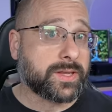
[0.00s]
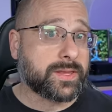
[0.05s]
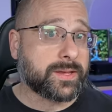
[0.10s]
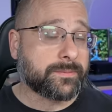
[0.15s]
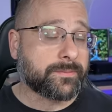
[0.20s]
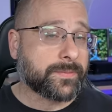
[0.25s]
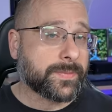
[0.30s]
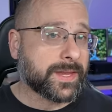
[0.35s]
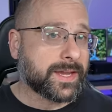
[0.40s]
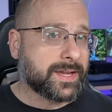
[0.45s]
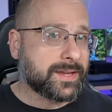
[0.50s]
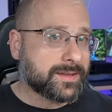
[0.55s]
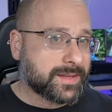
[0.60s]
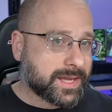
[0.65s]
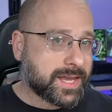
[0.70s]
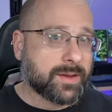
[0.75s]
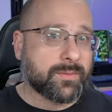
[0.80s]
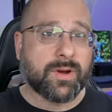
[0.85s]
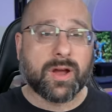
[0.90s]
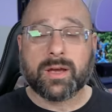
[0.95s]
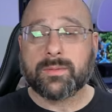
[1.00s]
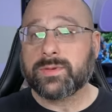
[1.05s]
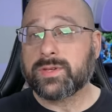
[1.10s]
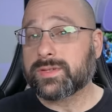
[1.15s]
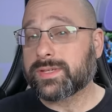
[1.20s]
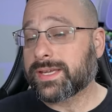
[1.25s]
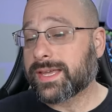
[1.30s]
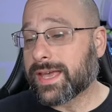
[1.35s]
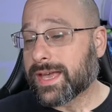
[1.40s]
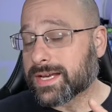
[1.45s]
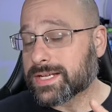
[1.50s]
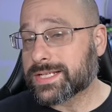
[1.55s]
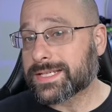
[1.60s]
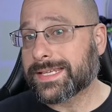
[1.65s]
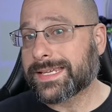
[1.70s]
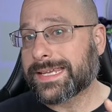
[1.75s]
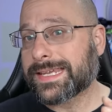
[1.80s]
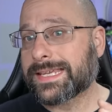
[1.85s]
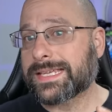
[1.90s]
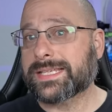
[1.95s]
them. The camera I'm using
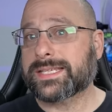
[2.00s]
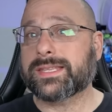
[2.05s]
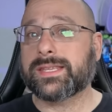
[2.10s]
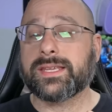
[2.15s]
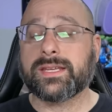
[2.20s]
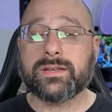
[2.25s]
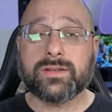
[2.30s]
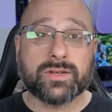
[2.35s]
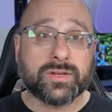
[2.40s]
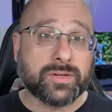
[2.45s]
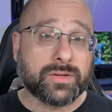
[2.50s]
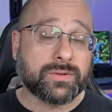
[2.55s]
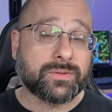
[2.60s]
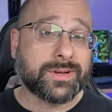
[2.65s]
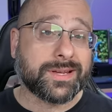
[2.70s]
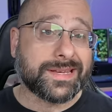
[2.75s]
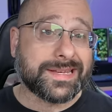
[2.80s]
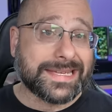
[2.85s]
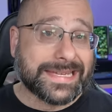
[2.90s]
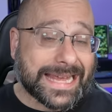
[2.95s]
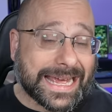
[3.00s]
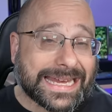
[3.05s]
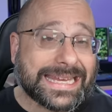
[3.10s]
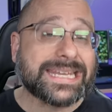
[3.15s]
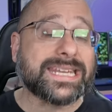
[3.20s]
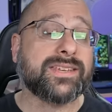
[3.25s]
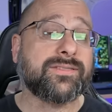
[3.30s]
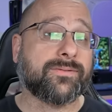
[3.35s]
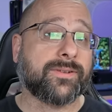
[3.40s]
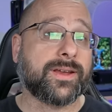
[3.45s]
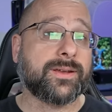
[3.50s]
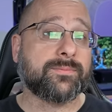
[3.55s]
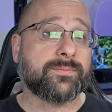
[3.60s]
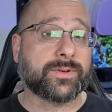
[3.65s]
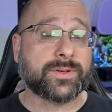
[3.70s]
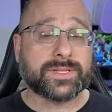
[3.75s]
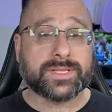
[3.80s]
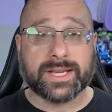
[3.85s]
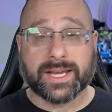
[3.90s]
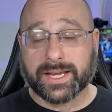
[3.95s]
actually is the new 90 frame
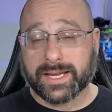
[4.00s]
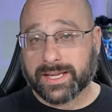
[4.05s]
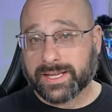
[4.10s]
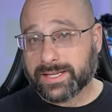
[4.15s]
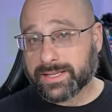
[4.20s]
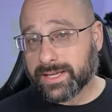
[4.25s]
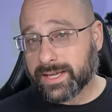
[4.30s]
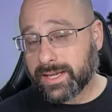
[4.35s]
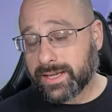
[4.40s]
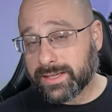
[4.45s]
per second